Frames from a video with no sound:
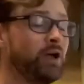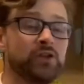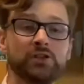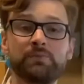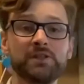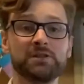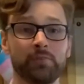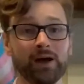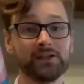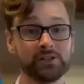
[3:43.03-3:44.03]
You'd be
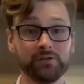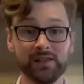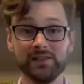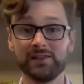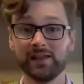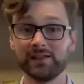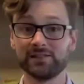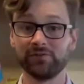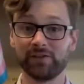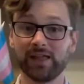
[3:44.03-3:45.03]
surprised how easy it is to
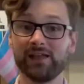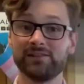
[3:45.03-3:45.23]
forget